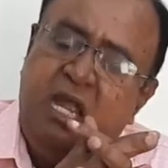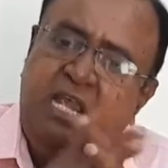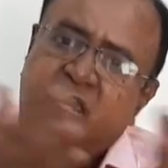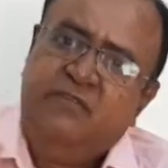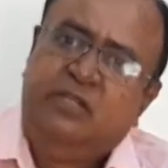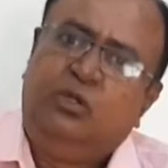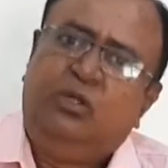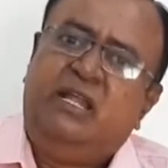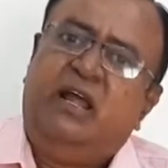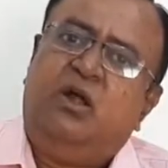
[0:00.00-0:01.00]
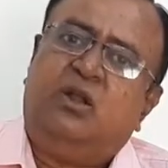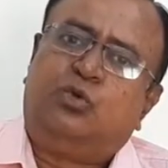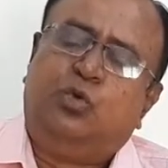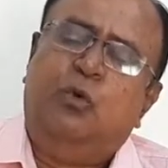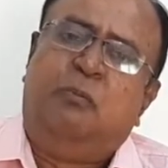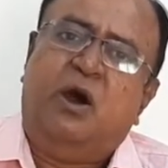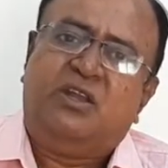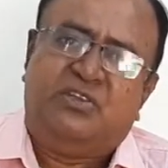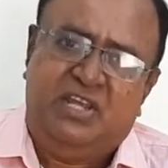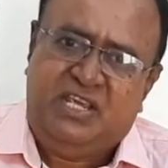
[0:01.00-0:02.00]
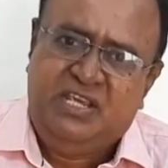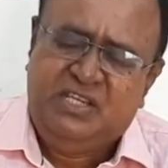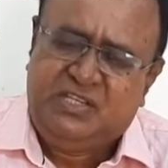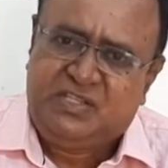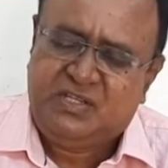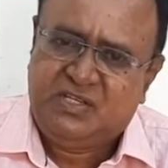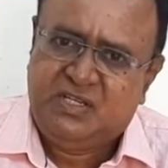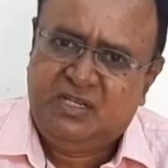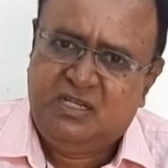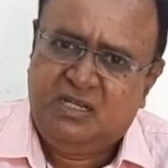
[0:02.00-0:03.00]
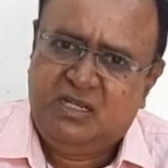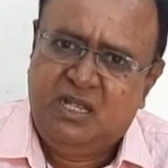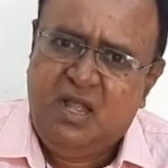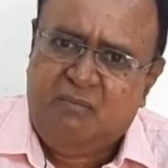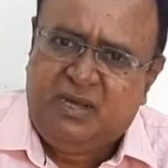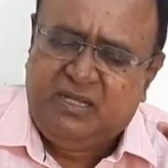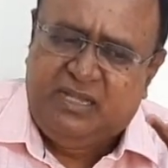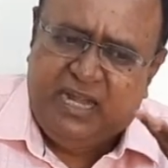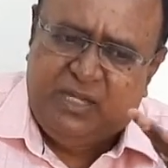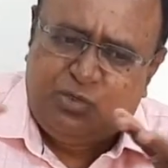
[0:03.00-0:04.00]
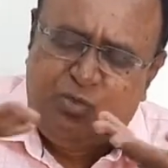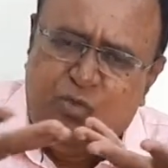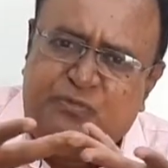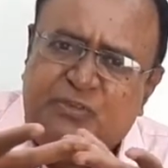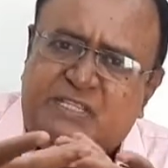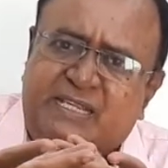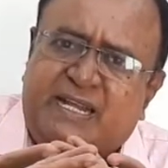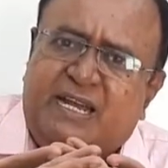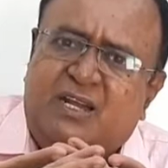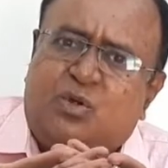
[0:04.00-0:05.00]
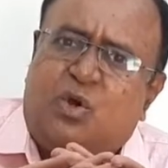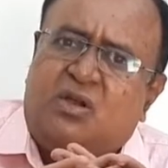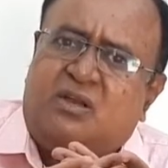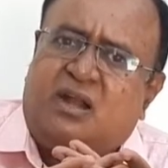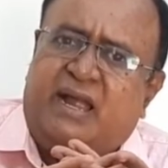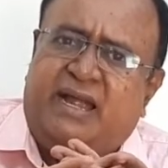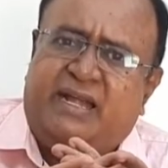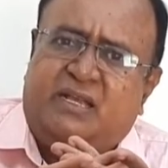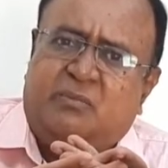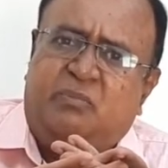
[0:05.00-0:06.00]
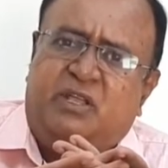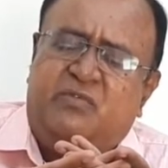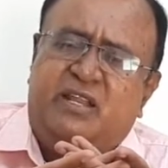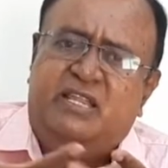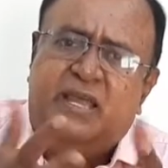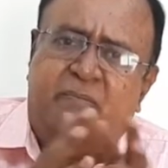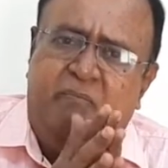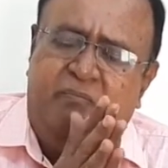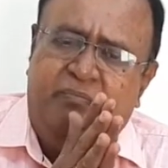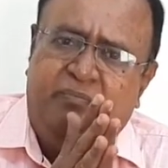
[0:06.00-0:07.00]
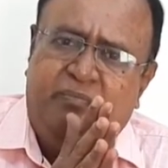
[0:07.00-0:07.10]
even though there are two parties, but there is no physical contract between them.